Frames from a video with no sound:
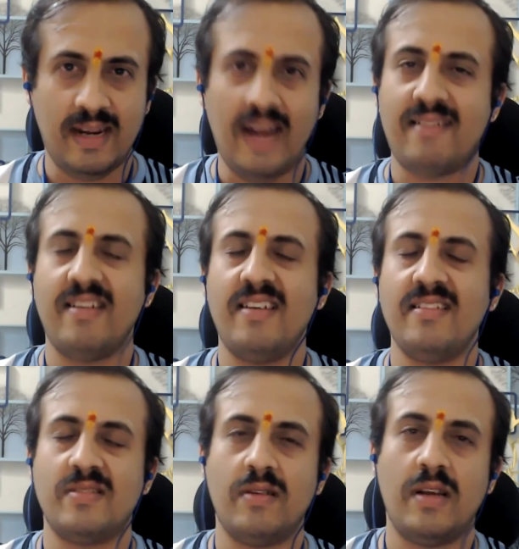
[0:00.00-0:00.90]
rat
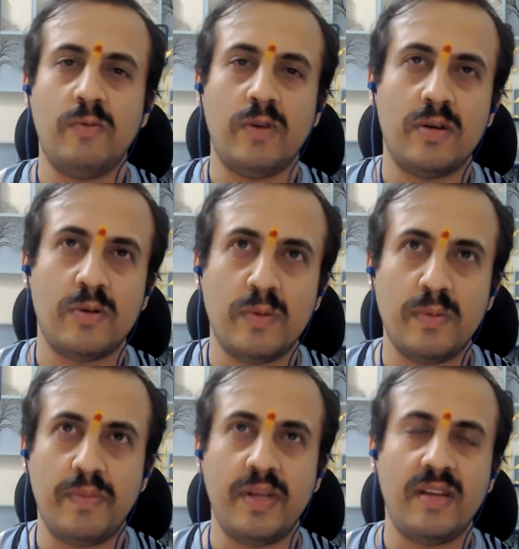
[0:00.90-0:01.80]
race, or I want
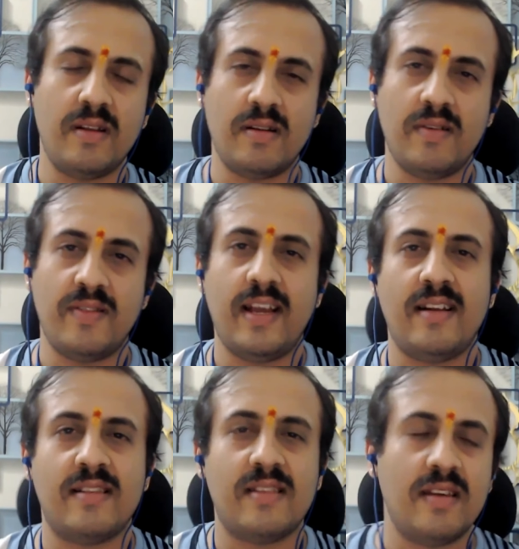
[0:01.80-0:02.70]
to bring
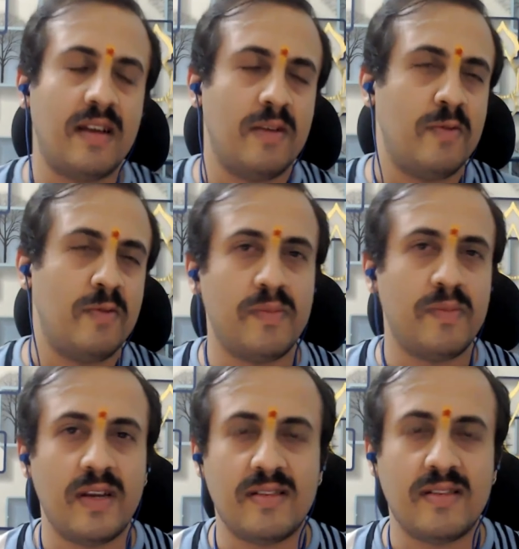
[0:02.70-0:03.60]
that thing, I want to
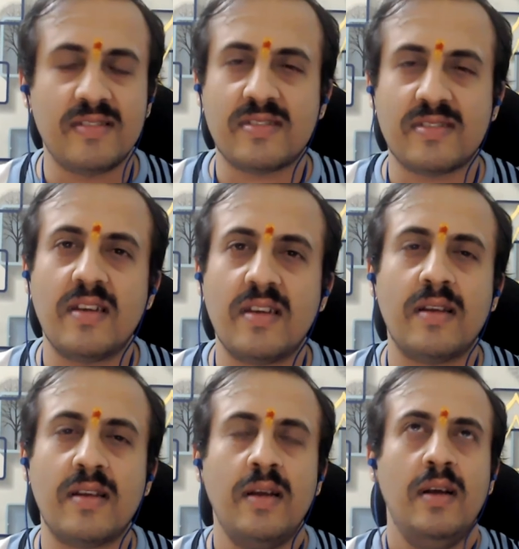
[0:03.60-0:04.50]
buy this
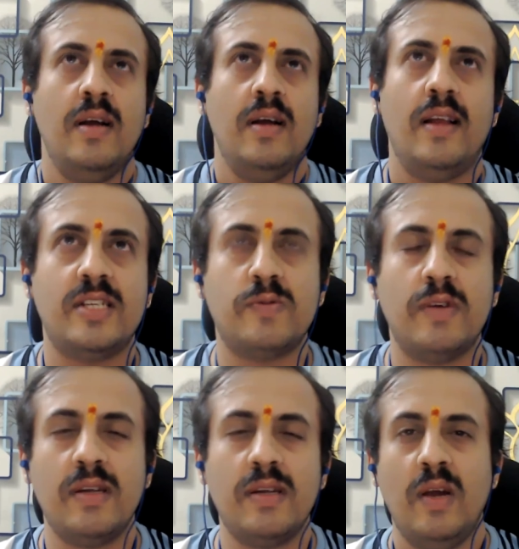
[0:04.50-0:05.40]
thing. And that's
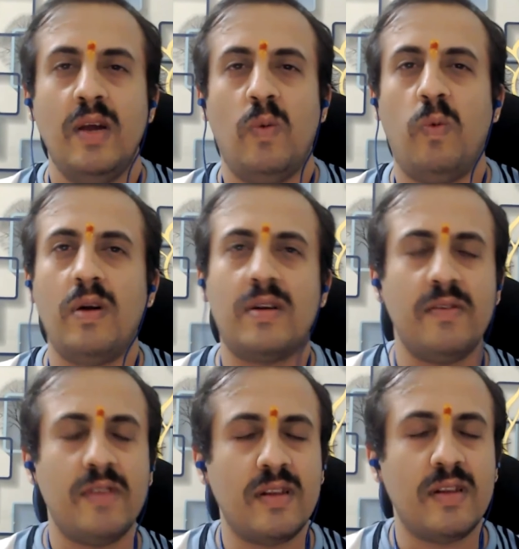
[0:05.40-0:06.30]
why
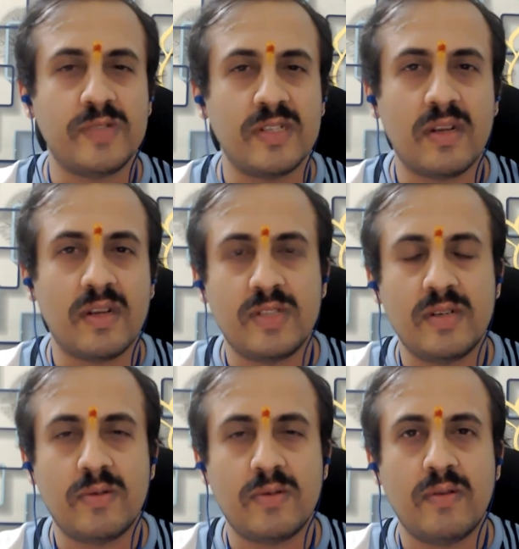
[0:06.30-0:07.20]
whatever the option comes
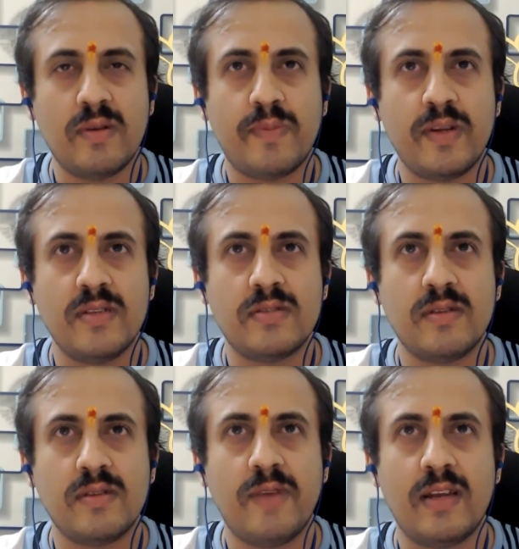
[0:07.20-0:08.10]
into our place,
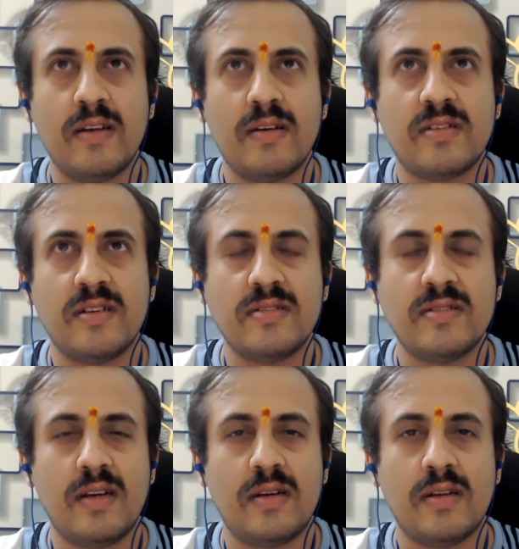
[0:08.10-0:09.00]
where it says
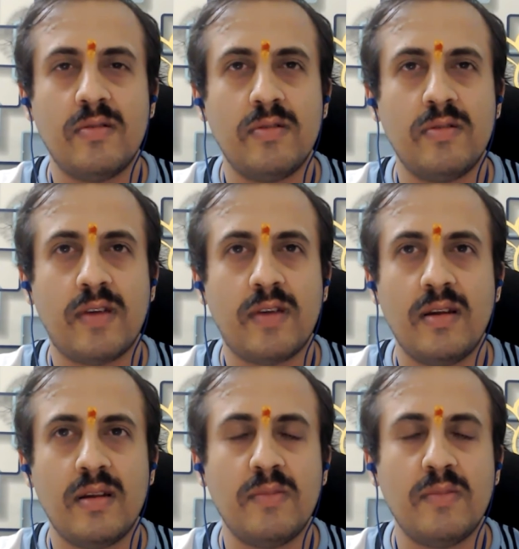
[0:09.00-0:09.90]
that, you can
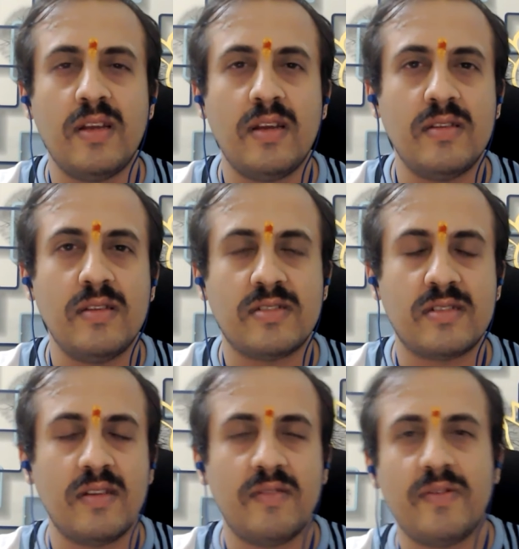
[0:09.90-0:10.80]
earn money
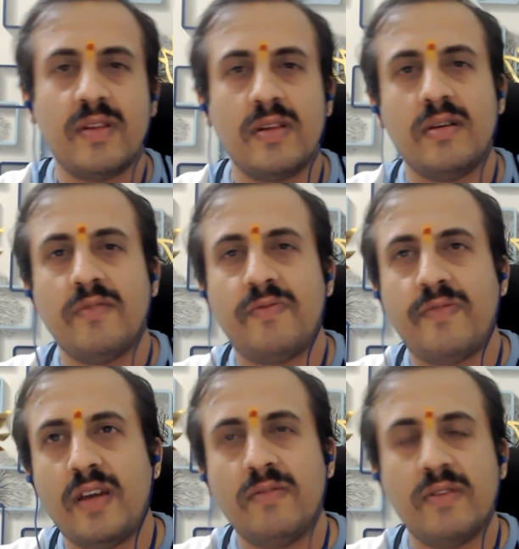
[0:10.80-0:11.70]
just in
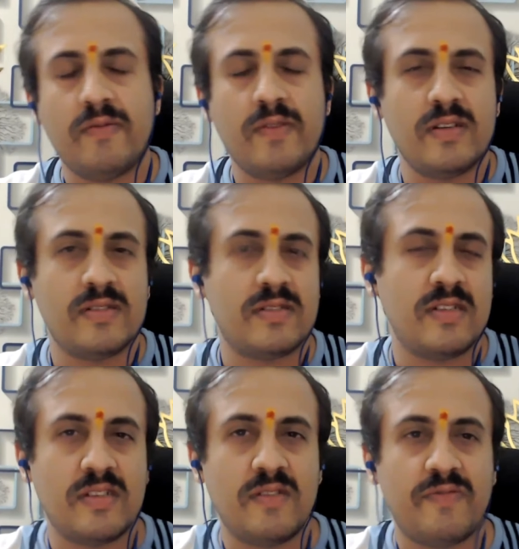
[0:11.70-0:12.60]
5 hours,
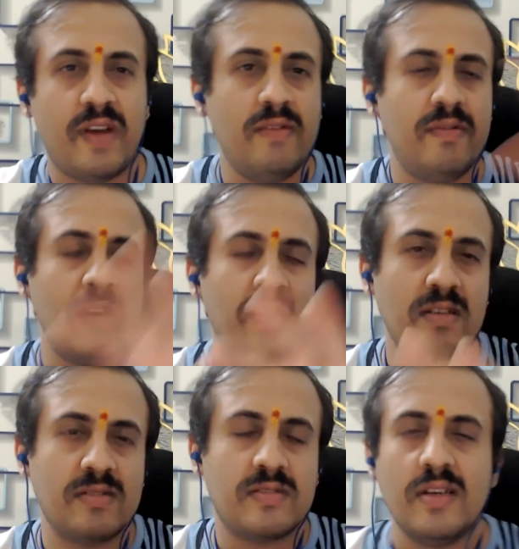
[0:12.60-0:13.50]
just in 5
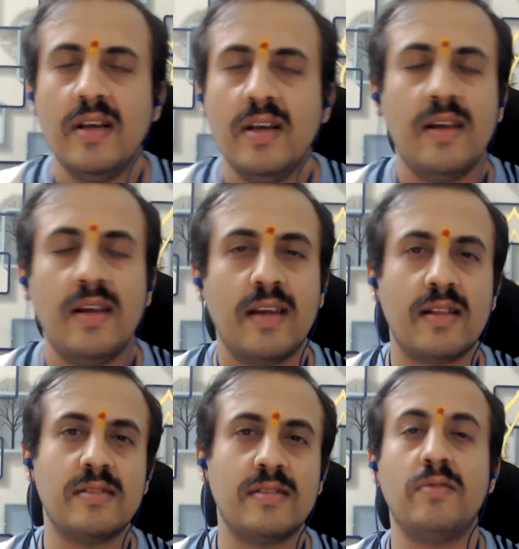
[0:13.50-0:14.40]
days, like
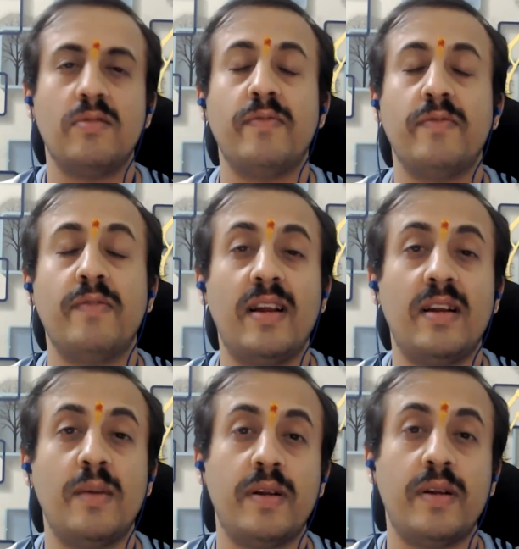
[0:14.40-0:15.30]
this, we will
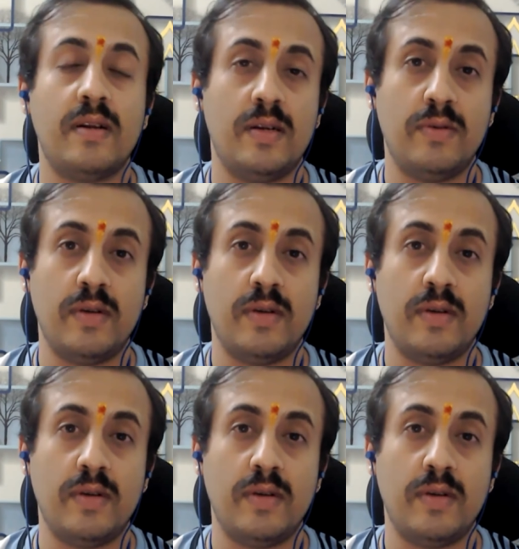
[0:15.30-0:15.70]
end up and